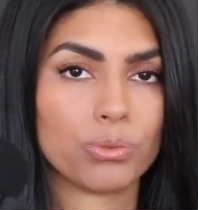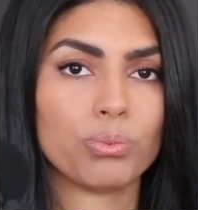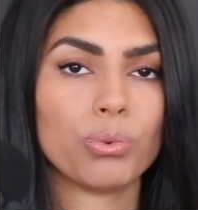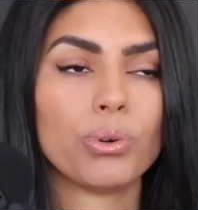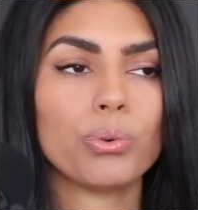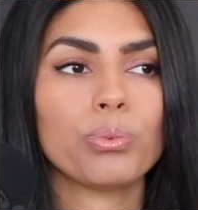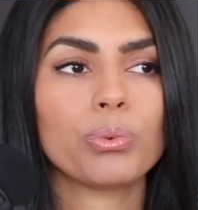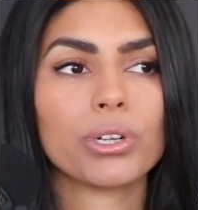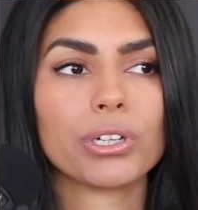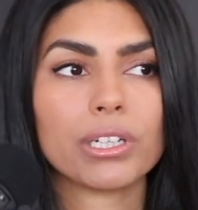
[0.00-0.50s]

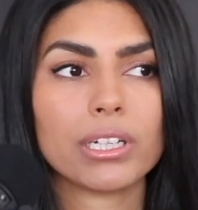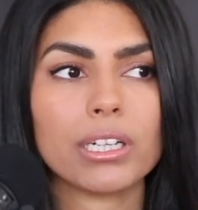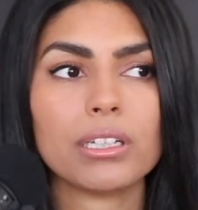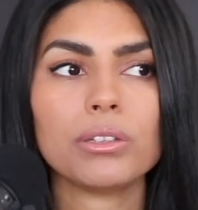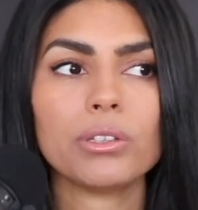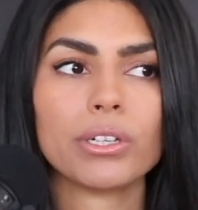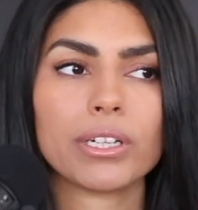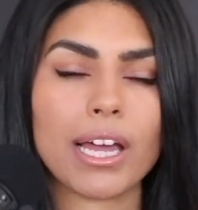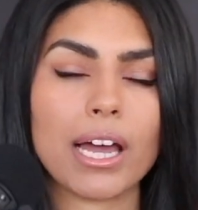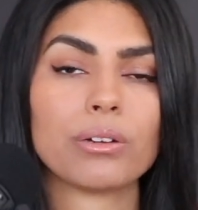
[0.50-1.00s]
Well, we're going to
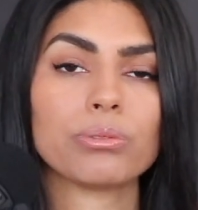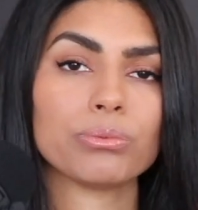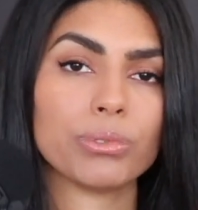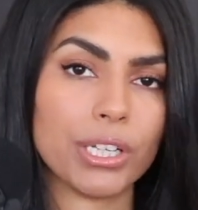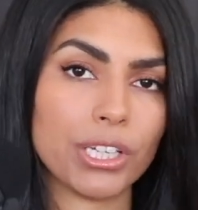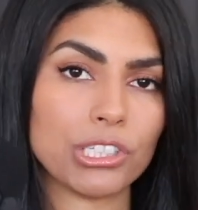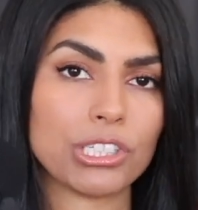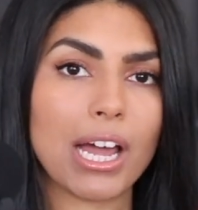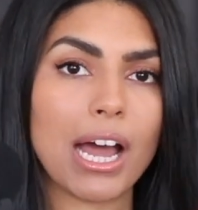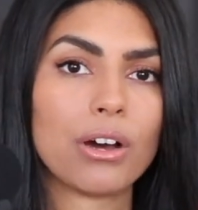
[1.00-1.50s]
look at
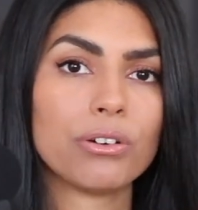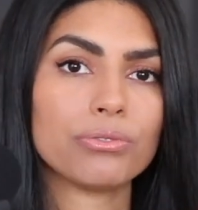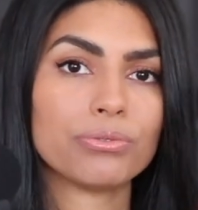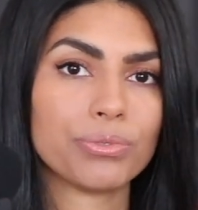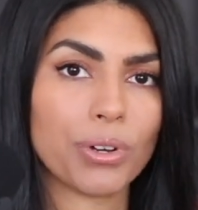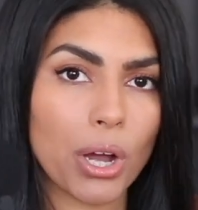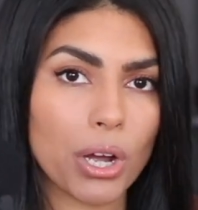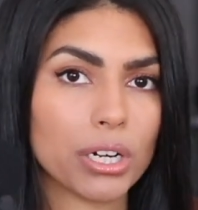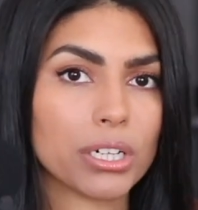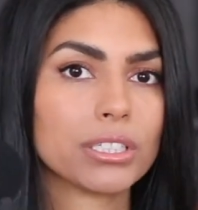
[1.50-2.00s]
reach. How
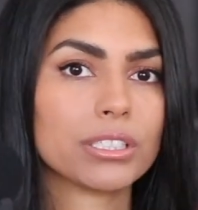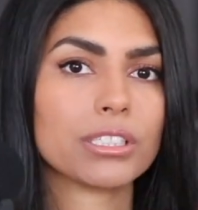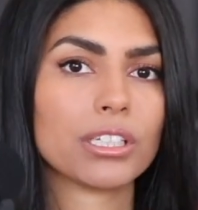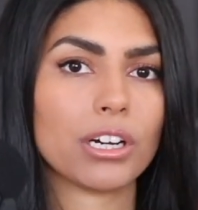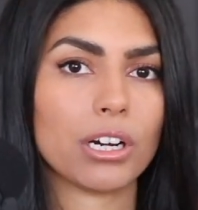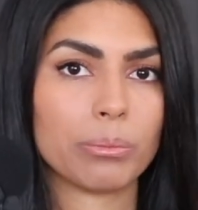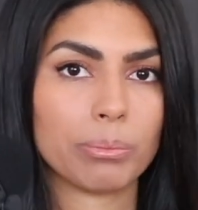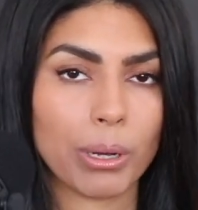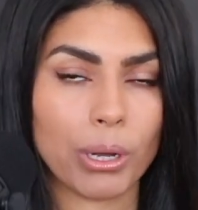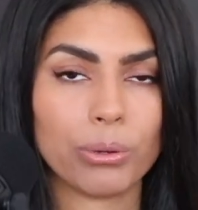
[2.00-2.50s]
far did
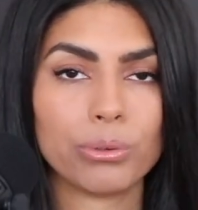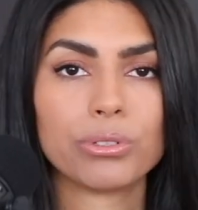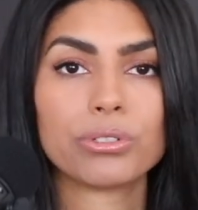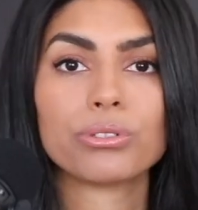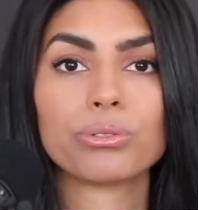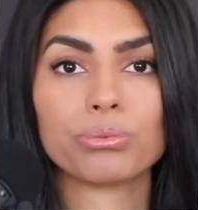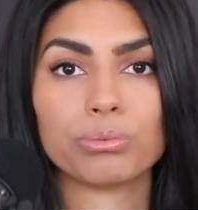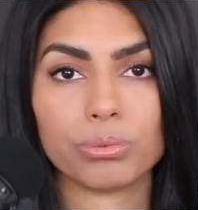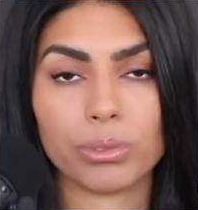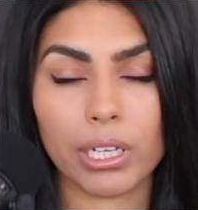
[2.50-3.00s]
our
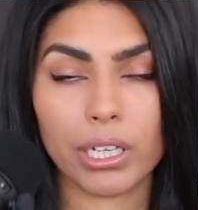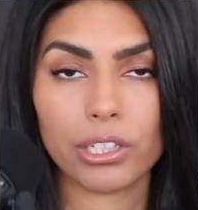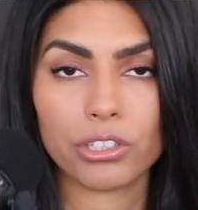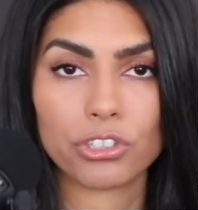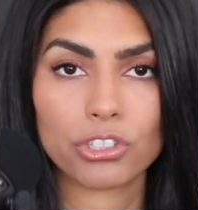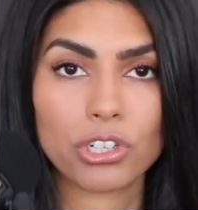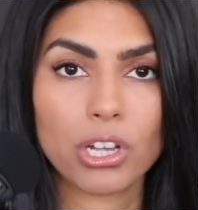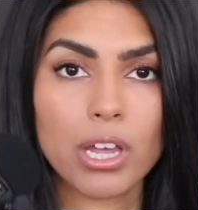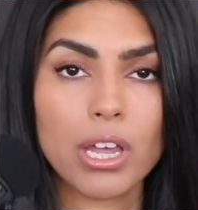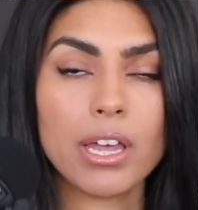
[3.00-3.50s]
post
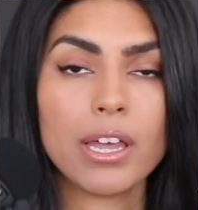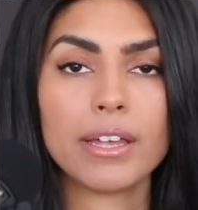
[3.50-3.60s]
reach?